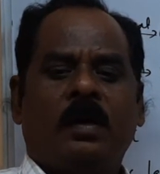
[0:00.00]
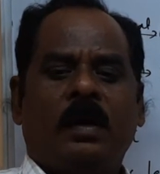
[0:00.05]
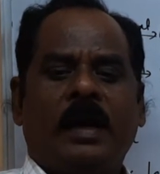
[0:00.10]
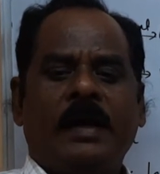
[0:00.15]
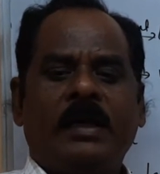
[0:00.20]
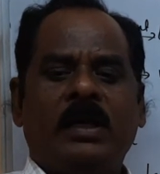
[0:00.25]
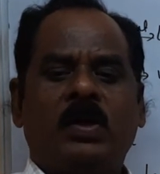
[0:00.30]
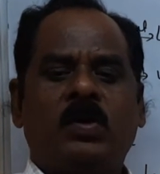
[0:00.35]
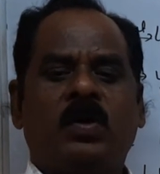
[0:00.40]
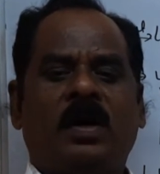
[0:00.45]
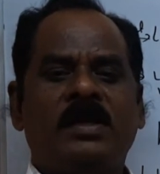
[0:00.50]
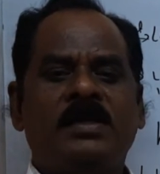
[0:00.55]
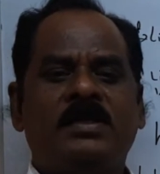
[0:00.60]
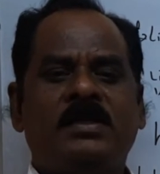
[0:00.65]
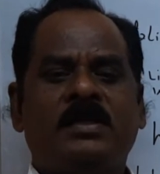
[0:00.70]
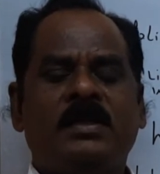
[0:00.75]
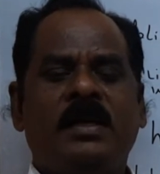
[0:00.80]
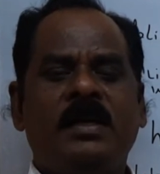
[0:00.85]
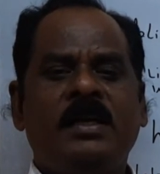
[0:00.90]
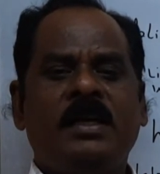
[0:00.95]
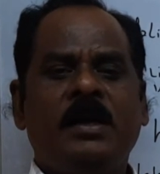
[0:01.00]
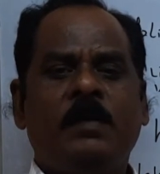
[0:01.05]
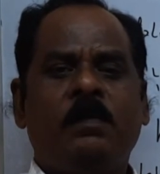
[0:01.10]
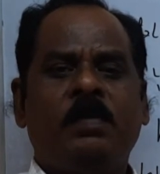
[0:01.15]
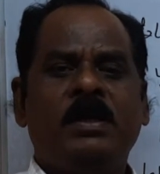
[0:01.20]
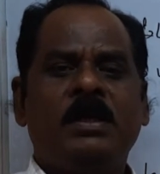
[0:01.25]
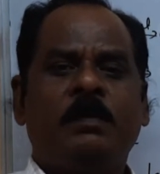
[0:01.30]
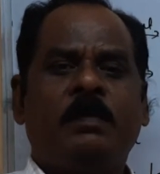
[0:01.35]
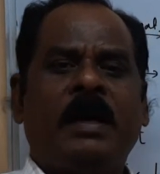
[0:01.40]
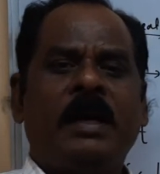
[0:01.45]
at a constant
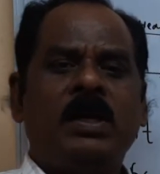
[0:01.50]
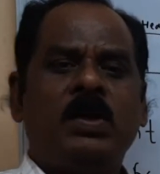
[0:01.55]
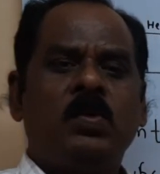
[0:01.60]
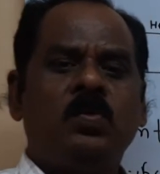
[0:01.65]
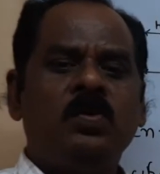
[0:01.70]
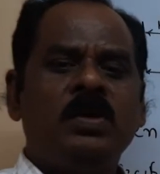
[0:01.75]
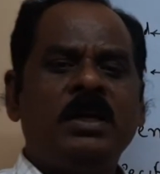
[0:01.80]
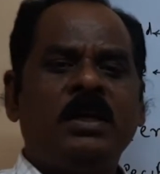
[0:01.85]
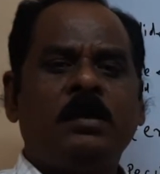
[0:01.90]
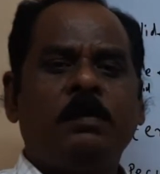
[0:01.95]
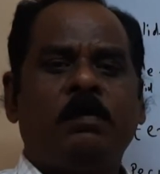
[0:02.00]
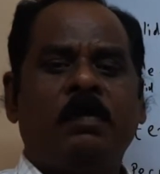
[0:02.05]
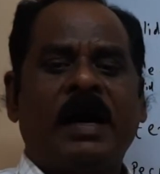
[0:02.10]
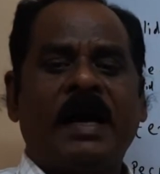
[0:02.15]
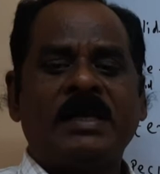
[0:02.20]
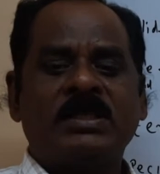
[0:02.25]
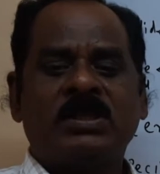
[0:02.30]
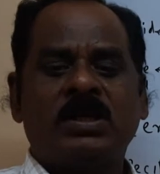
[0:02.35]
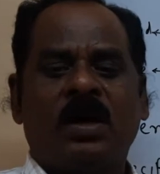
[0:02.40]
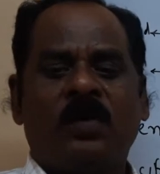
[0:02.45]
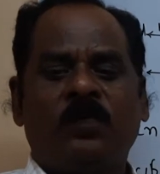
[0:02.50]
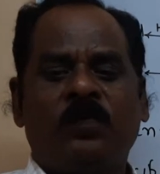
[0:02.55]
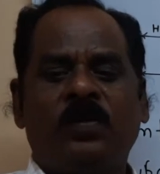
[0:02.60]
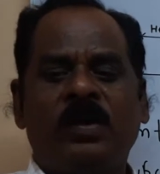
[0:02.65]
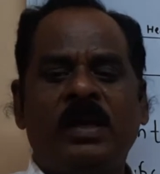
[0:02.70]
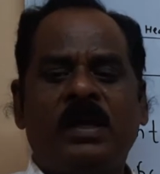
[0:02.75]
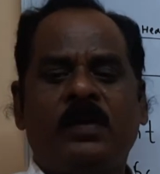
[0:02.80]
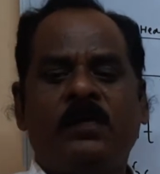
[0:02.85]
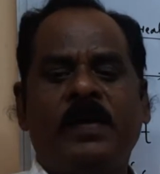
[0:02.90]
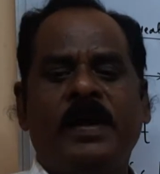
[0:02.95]
temperature by unit mass of
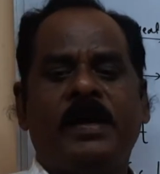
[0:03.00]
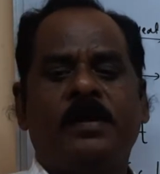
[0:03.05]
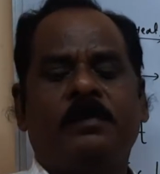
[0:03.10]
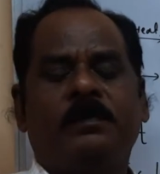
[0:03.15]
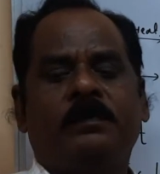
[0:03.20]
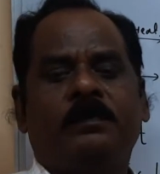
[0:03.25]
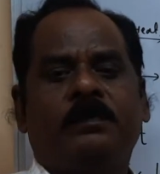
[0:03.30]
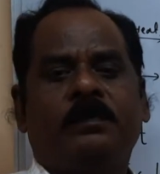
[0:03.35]
liquid